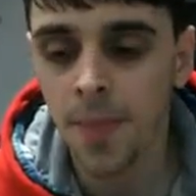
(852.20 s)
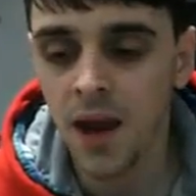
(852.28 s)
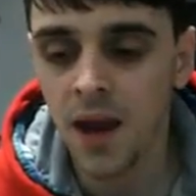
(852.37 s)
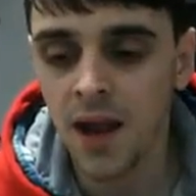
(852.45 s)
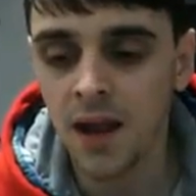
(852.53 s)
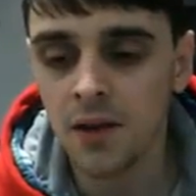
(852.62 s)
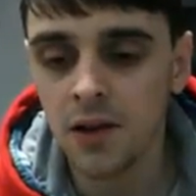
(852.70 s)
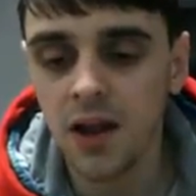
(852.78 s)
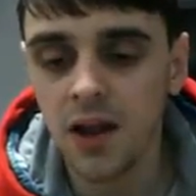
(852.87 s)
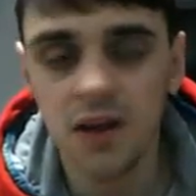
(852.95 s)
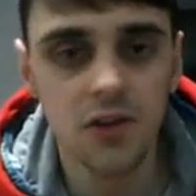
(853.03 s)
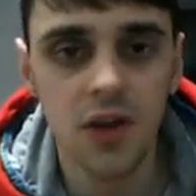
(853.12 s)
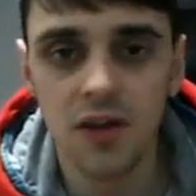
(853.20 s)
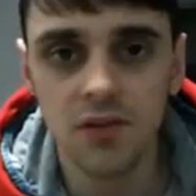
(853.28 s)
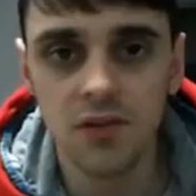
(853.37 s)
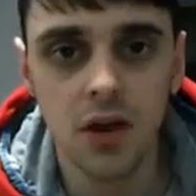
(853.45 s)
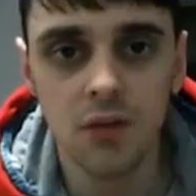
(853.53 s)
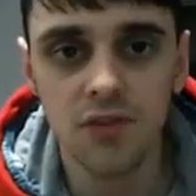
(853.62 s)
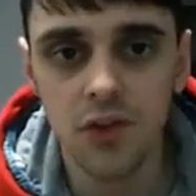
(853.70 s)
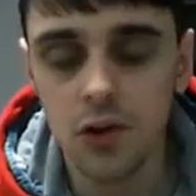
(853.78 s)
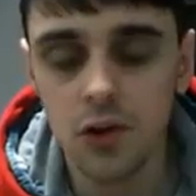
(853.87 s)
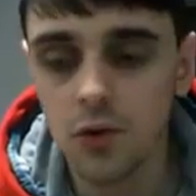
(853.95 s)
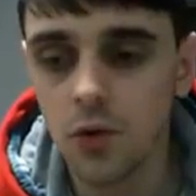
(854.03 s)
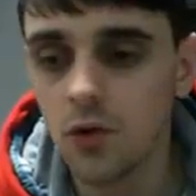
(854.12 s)
and like, I don't have time for
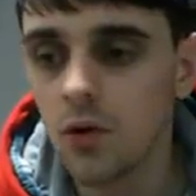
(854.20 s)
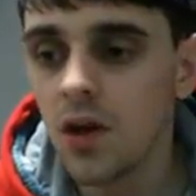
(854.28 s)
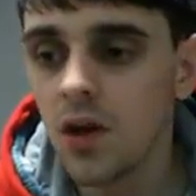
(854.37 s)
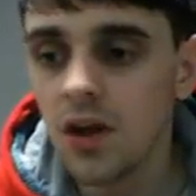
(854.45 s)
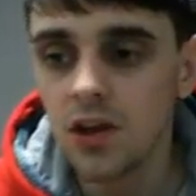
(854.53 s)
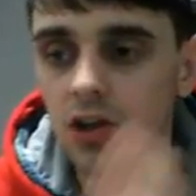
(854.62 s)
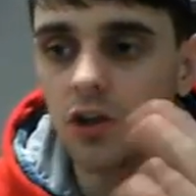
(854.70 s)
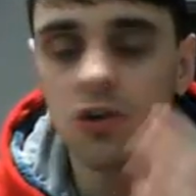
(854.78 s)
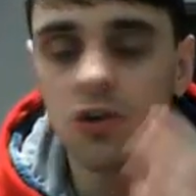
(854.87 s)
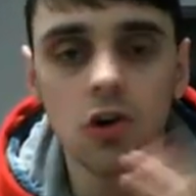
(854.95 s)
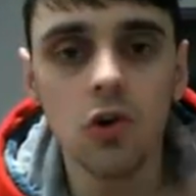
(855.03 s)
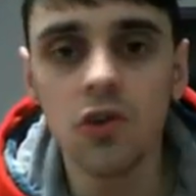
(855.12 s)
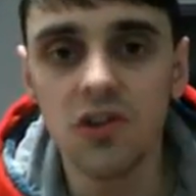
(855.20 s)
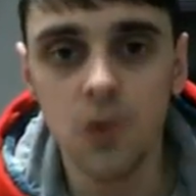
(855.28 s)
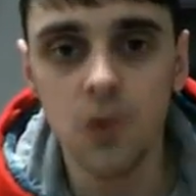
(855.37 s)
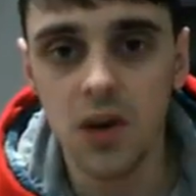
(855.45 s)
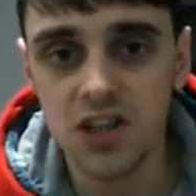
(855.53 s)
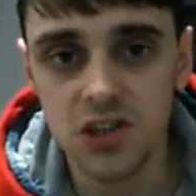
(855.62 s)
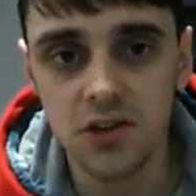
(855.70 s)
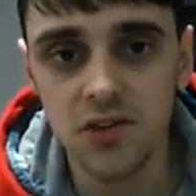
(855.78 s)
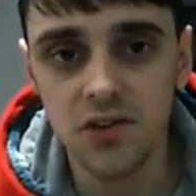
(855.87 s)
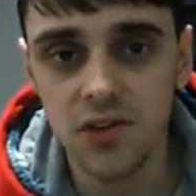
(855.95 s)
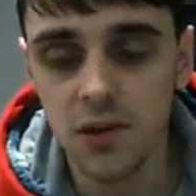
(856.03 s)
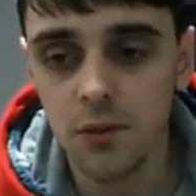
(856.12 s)
you, or, you know, you've got all these
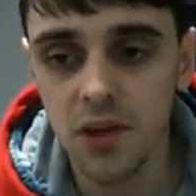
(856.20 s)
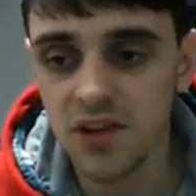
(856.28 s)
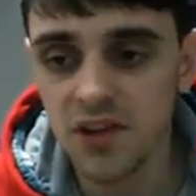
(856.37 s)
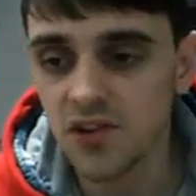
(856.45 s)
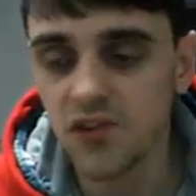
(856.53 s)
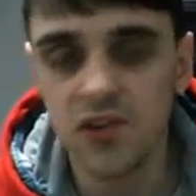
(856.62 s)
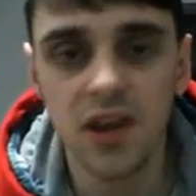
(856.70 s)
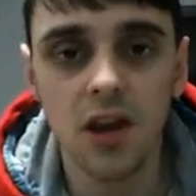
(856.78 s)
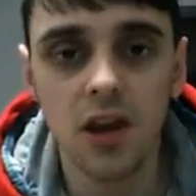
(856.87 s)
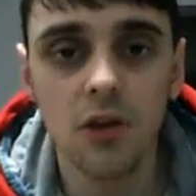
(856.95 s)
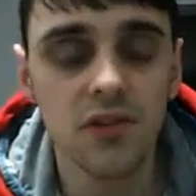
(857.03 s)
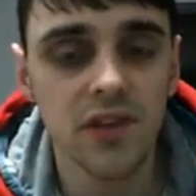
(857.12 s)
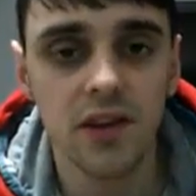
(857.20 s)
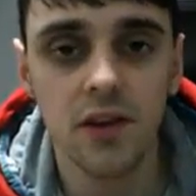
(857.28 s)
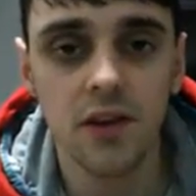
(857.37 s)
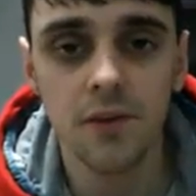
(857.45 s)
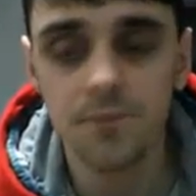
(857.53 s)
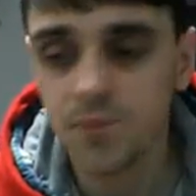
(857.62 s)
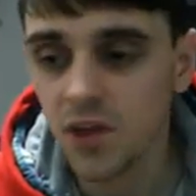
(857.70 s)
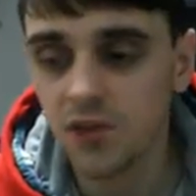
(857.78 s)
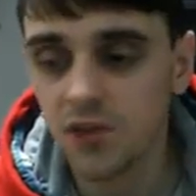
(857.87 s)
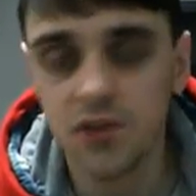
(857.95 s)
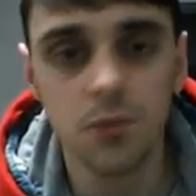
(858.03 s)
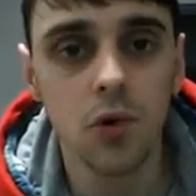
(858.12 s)
questions and I'm like, just say, go and send a
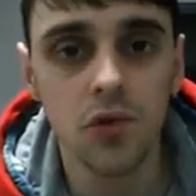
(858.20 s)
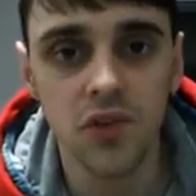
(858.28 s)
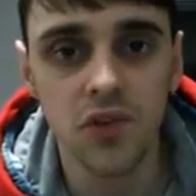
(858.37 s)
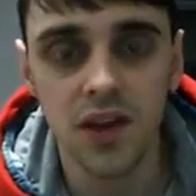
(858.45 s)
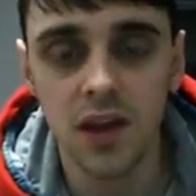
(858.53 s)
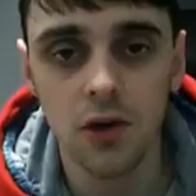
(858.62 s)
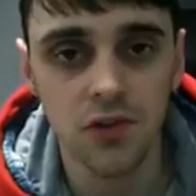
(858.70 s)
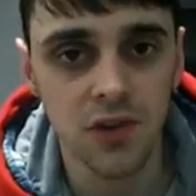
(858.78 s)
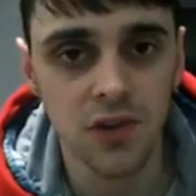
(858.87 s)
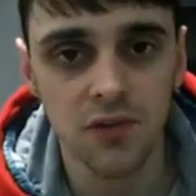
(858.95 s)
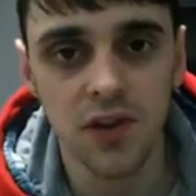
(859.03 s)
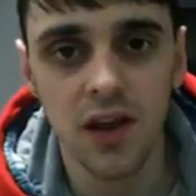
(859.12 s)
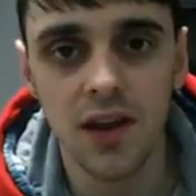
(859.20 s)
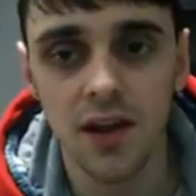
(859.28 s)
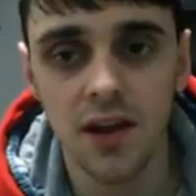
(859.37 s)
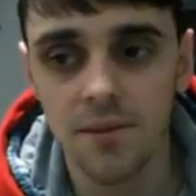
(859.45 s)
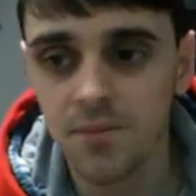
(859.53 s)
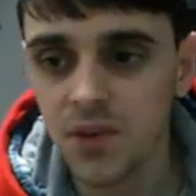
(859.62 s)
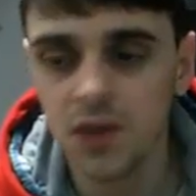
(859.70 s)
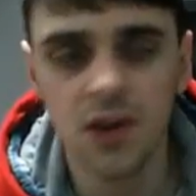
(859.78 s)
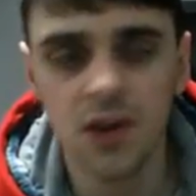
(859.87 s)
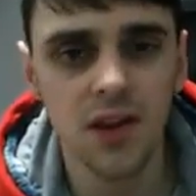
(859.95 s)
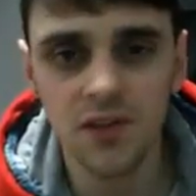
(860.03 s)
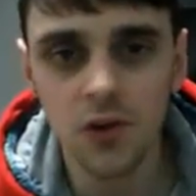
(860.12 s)
support ticket or something like that. You know,
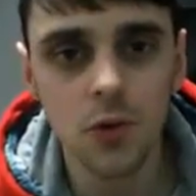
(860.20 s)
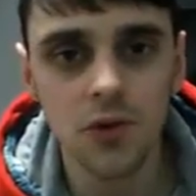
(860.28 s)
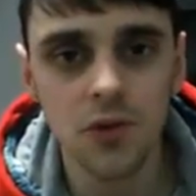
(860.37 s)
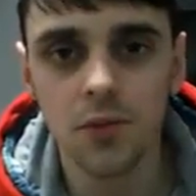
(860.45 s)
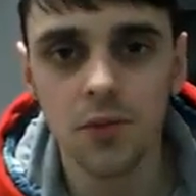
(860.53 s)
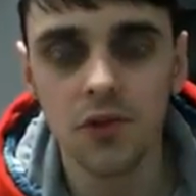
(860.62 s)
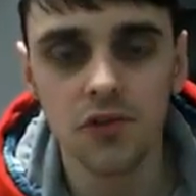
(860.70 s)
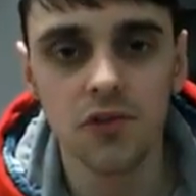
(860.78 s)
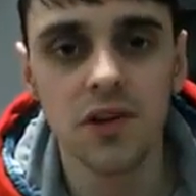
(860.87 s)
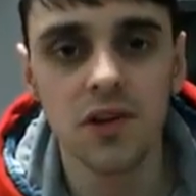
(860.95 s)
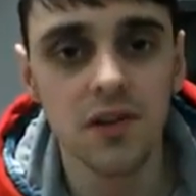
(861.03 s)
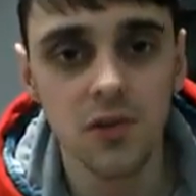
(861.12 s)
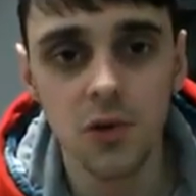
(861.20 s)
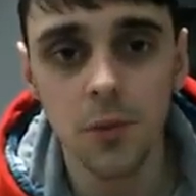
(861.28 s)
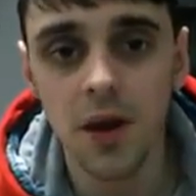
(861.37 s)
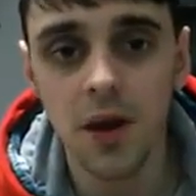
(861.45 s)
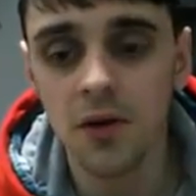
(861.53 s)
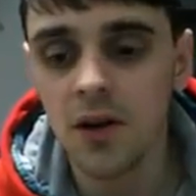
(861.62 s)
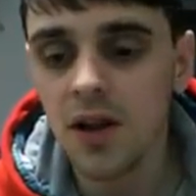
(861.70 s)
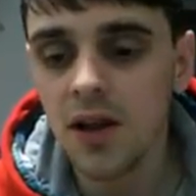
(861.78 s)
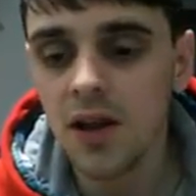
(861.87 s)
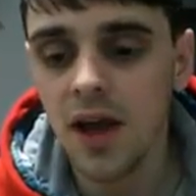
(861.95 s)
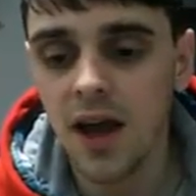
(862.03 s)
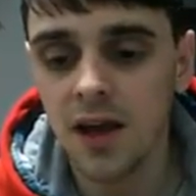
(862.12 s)
that's not what sponsoring is all about,
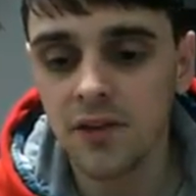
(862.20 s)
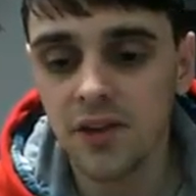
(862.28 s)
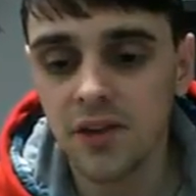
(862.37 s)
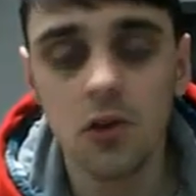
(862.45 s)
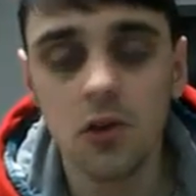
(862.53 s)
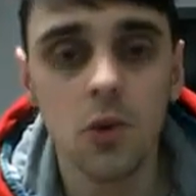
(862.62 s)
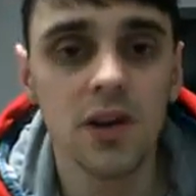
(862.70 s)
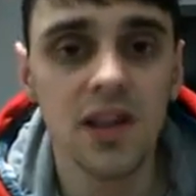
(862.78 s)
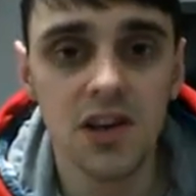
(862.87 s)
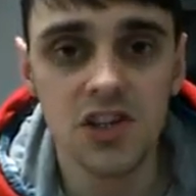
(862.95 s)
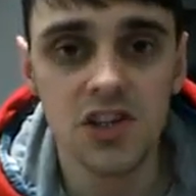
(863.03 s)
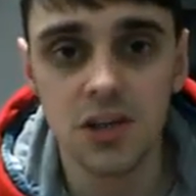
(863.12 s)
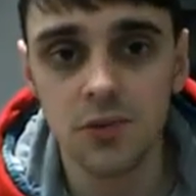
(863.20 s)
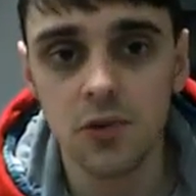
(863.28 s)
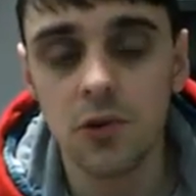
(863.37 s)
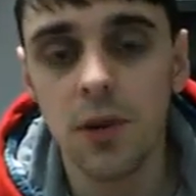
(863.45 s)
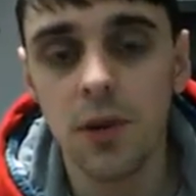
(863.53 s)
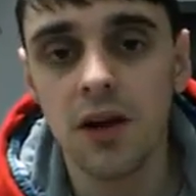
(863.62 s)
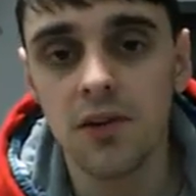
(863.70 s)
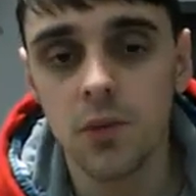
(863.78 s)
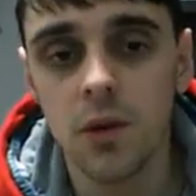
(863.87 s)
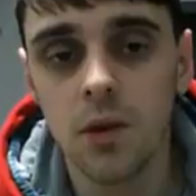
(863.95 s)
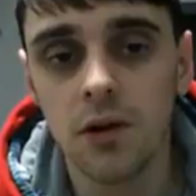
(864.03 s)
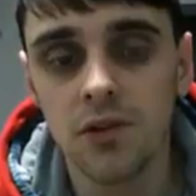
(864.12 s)
and that's not what leadership's all about as
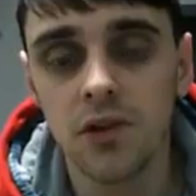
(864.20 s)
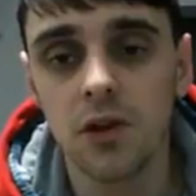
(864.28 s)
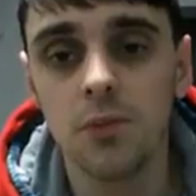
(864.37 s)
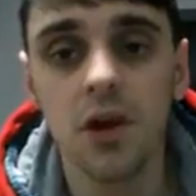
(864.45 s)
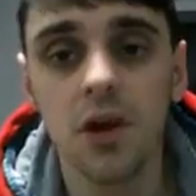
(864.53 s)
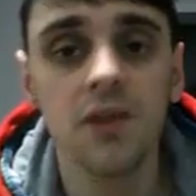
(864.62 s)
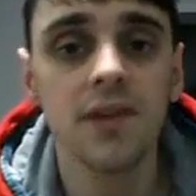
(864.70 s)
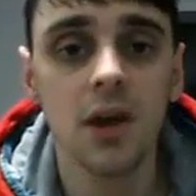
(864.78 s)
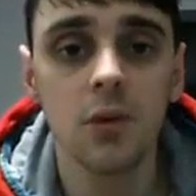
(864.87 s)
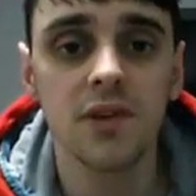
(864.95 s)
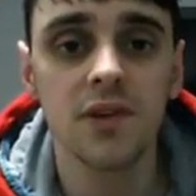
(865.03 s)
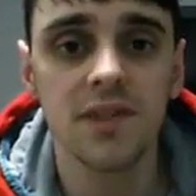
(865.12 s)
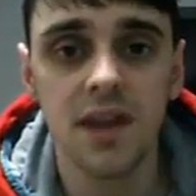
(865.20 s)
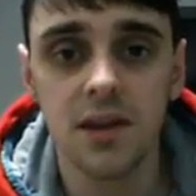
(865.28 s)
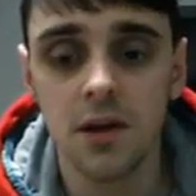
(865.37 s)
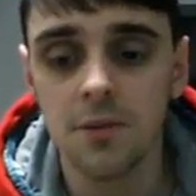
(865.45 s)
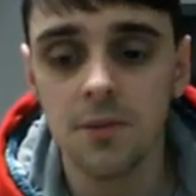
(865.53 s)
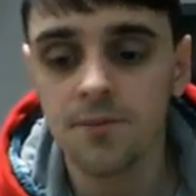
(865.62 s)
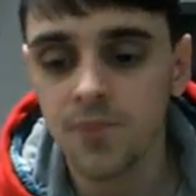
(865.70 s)
well. So personally, I want to stand up.